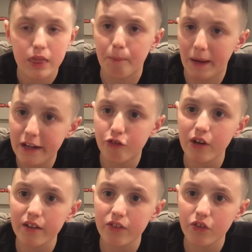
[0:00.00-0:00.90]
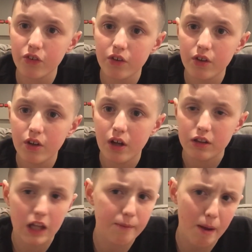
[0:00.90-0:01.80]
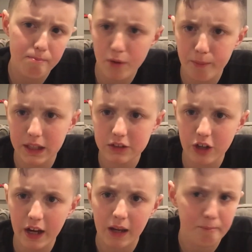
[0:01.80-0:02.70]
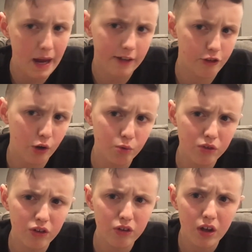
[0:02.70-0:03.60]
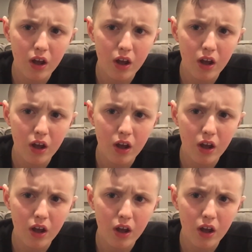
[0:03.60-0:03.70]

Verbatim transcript: The Patriots, led by Bill Belichick and Mac Jones,